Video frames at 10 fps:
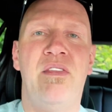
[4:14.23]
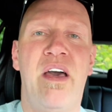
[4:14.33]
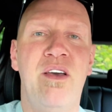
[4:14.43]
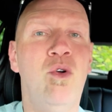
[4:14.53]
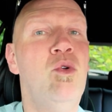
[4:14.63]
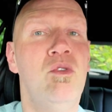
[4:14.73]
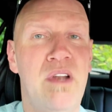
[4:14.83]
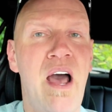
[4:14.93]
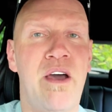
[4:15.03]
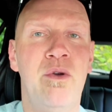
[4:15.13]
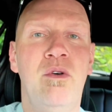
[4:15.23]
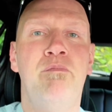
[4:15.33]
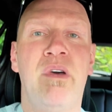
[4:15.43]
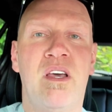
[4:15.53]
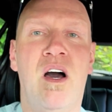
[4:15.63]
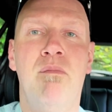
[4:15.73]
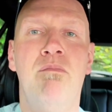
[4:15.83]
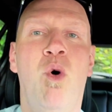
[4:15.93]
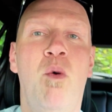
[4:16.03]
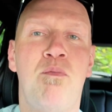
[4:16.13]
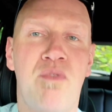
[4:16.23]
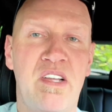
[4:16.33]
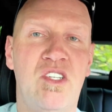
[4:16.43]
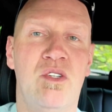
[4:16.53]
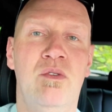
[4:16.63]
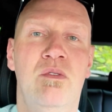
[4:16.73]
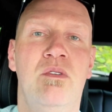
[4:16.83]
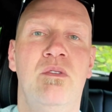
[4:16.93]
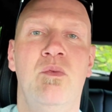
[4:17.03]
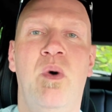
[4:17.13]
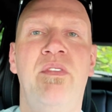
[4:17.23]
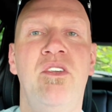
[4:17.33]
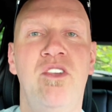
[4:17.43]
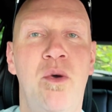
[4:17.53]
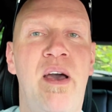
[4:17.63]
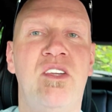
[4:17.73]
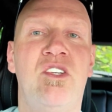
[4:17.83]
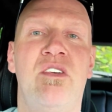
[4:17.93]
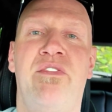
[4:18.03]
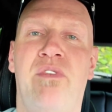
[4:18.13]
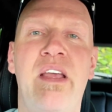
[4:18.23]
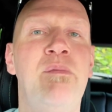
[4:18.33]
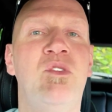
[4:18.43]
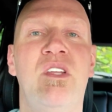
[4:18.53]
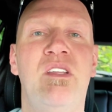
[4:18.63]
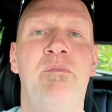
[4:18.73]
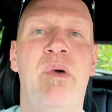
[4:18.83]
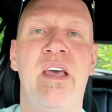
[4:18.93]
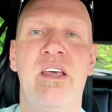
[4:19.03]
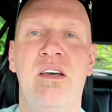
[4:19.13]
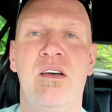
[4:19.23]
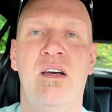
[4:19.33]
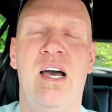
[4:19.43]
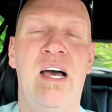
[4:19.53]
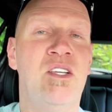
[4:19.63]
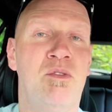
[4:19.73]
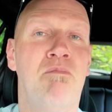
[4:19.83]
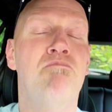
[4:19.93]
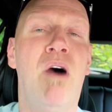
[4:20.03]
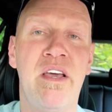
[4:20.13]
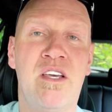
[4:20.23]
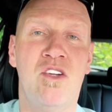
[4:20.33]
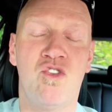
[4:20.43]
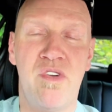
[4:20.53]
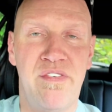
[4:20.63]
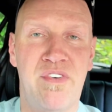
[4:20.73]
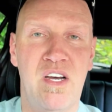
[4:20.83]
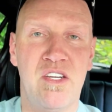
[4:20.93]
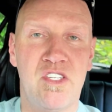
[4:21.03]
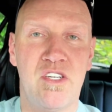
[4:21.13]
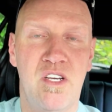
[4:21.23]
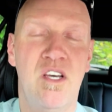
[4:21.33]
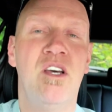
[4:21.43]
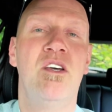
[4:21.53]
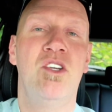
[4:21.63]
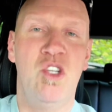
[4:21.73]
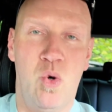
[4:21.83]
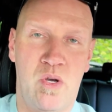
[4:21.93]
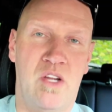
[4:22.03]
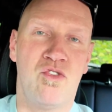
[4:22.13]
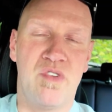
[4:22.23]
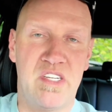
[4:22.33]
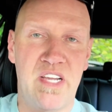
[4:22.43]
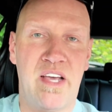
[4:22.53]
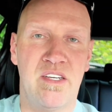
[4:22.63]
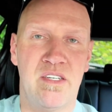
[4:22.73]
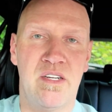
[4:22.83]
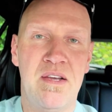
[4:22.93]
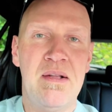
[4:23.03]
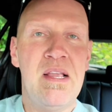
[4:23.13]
They all now become more brittle when the US frames the debate as my country first, your country second.